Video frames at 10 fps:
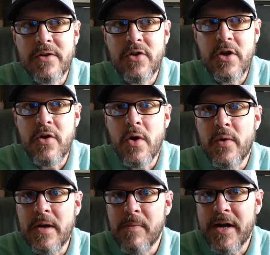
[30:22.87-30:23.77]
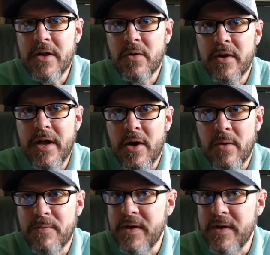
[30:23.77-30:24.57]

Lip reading: Do you know anybody who could help?